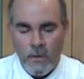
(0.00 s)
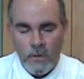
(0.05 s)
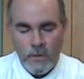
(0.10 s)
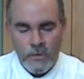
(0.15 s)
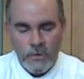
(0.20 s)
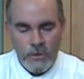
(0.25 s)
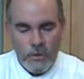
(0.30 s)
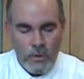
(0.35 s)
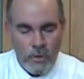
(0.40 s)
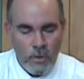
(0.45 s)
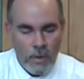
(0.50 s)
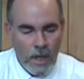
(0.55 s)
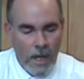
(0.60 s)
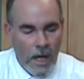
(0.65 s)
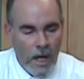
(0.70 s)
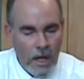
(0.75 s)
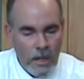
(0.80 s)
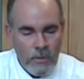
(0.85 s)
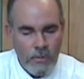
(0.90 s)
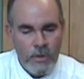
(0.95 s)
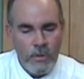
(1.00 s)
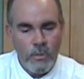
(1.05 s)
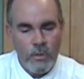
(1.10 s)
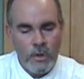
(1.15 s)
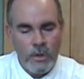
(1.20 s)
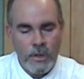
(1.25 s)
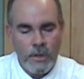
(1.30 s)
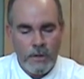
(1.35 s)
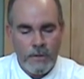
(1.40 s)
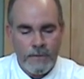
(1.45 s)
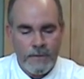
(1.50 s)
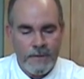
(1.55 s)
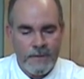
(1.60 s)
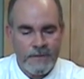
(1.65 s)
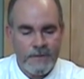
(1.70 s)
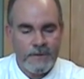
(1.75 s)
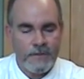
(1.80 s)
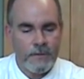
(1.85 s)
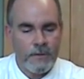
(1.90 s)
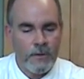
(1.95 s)
So, how do we work on
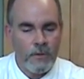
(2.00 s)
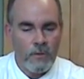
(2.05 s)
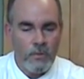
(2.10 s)
this?